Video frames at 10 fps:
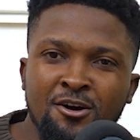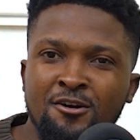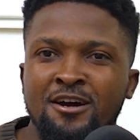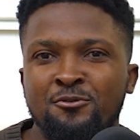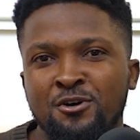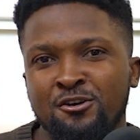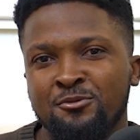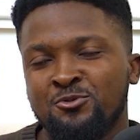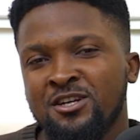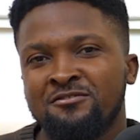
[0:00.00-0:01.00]
All right,
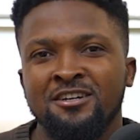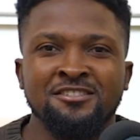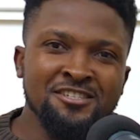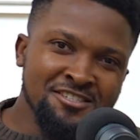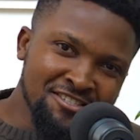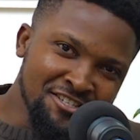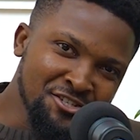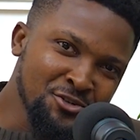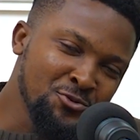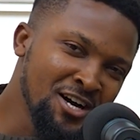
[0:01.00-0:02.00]
welcome to Advantage
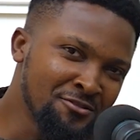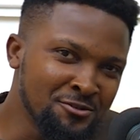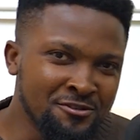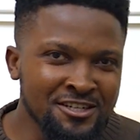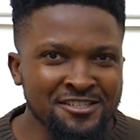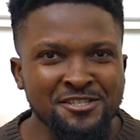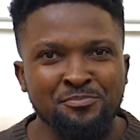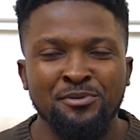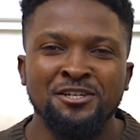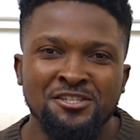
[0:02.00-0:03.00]
Station. We have a very
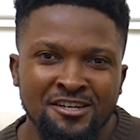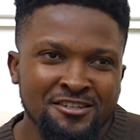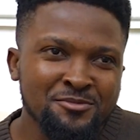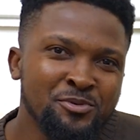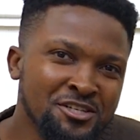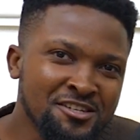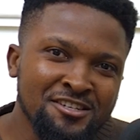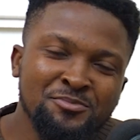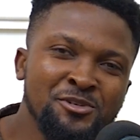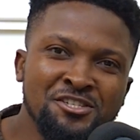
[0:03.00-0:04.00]
special, special,
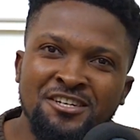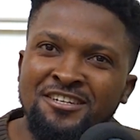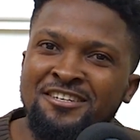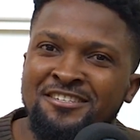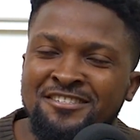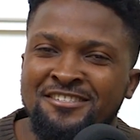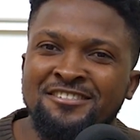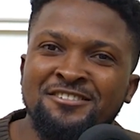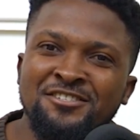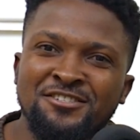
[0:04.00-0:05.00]
special
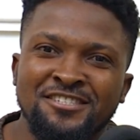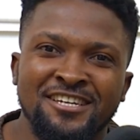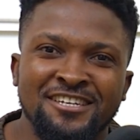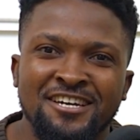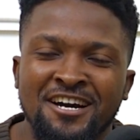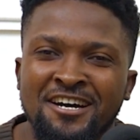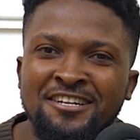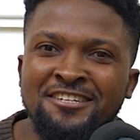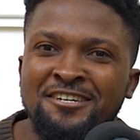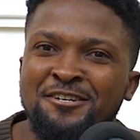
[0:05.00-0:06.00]
guest today,
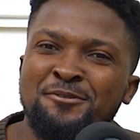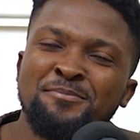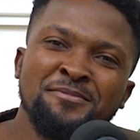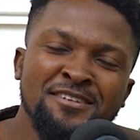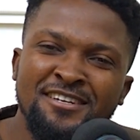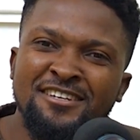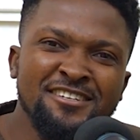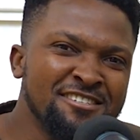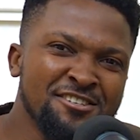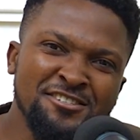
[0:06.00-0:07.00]
and um,
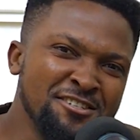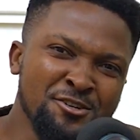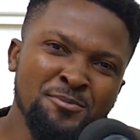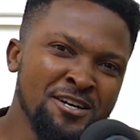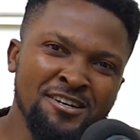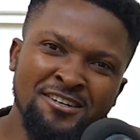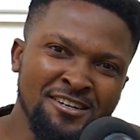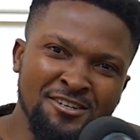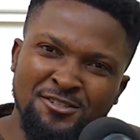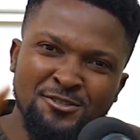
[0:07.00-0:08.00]
it's just a normal
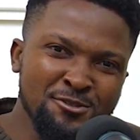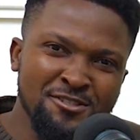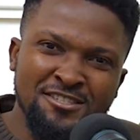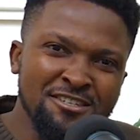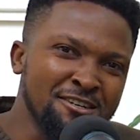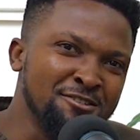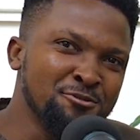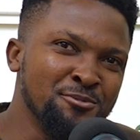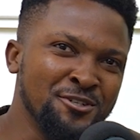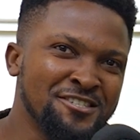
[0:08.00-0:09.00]
hangout. No thinking
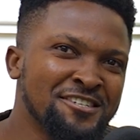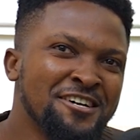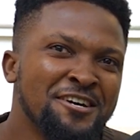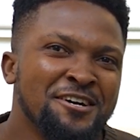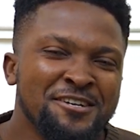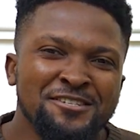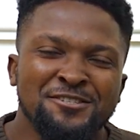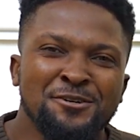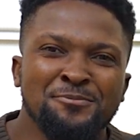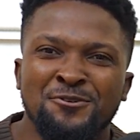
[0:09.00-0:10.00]
too much.
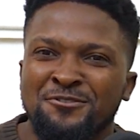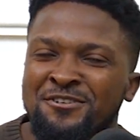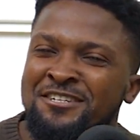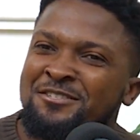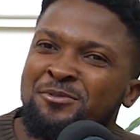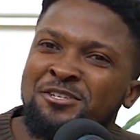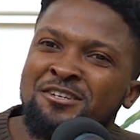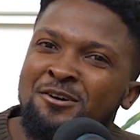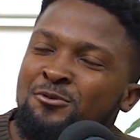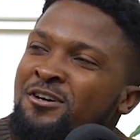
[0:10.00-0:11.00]
Someone very
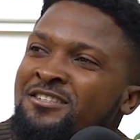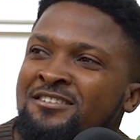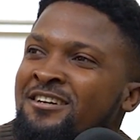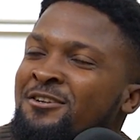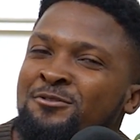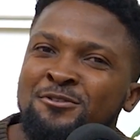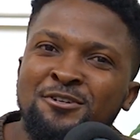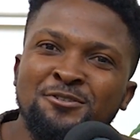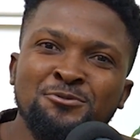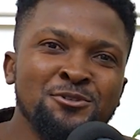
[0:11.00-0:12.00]
special walked in, and of
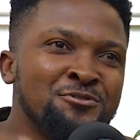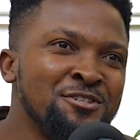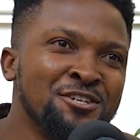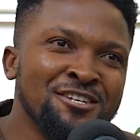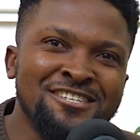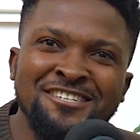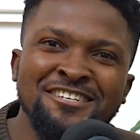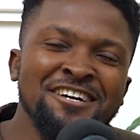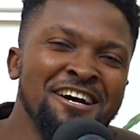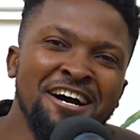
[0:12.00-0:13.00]
course, we know if you just
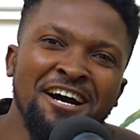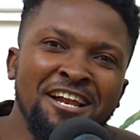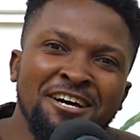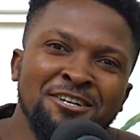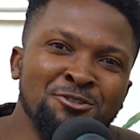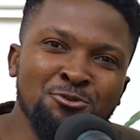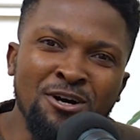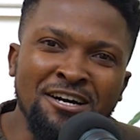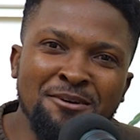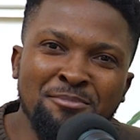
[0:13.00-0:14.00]
allow and do
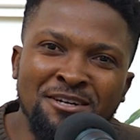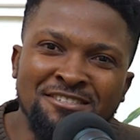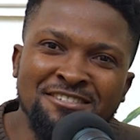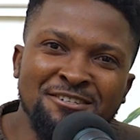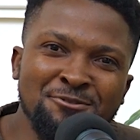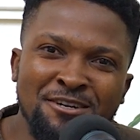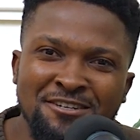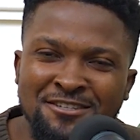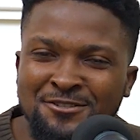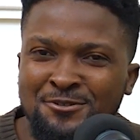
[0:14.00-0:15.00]
waka pass now. We're
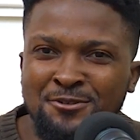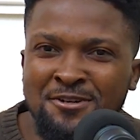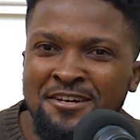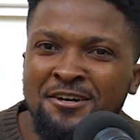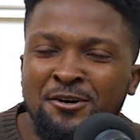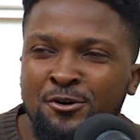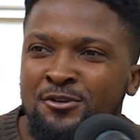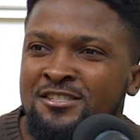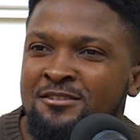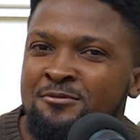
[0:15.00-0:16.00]
going to
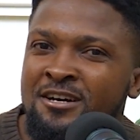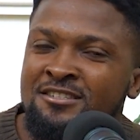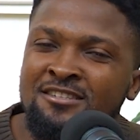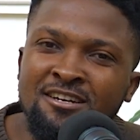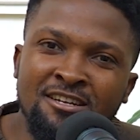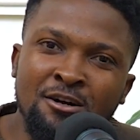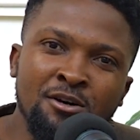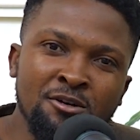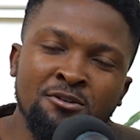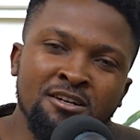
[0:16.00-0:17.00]
host him right here in
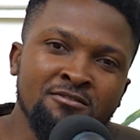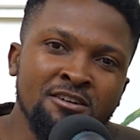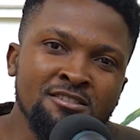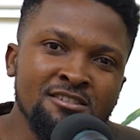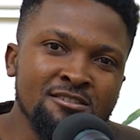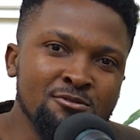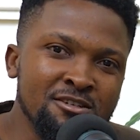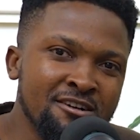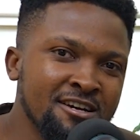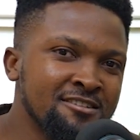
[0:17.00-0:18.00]
our own advantage way,
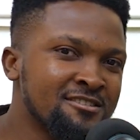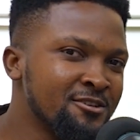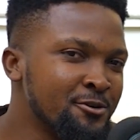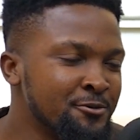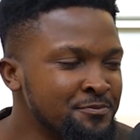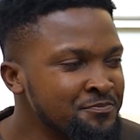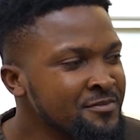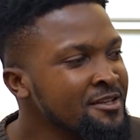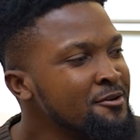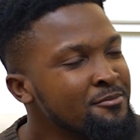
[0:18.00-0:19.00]
right? So
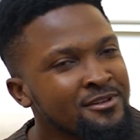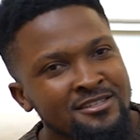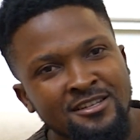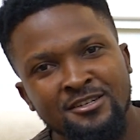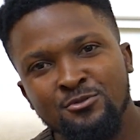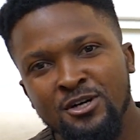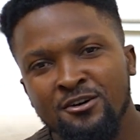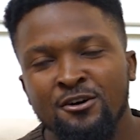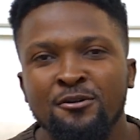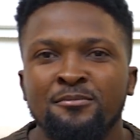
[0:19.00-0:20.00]
please let's
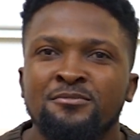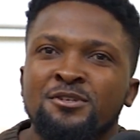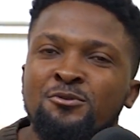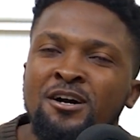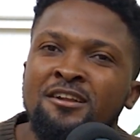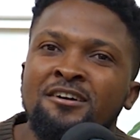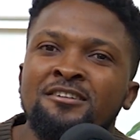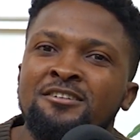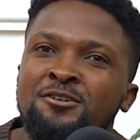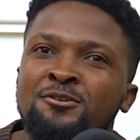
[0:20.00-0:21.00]
welcome the one
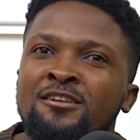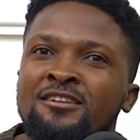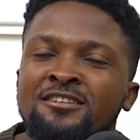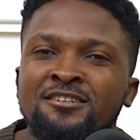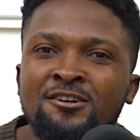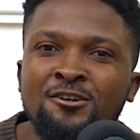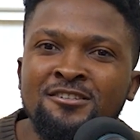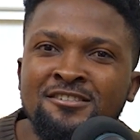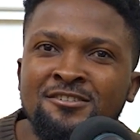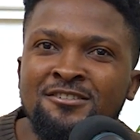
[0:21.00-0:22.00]
and the only God
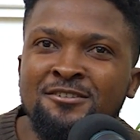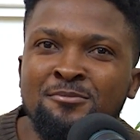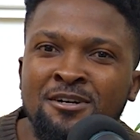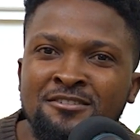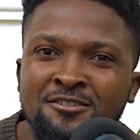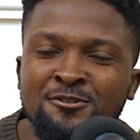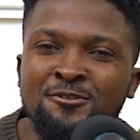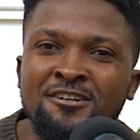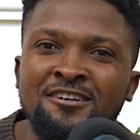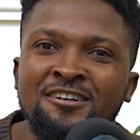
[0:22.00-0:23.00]
is not a man
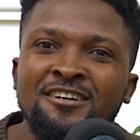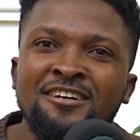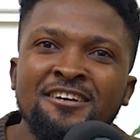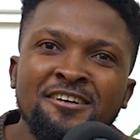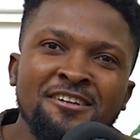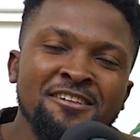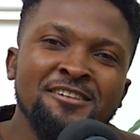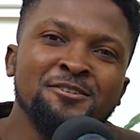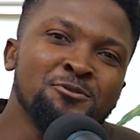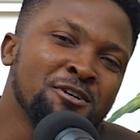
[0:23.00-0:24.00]
crooner. Oh.
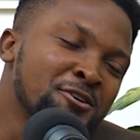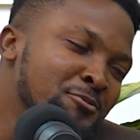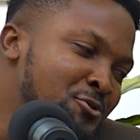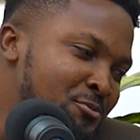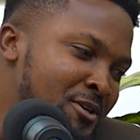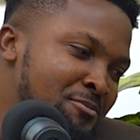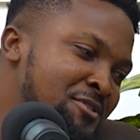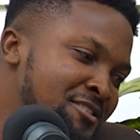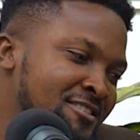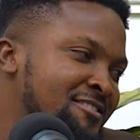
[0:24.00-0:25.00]
Let's welcome Jumabee.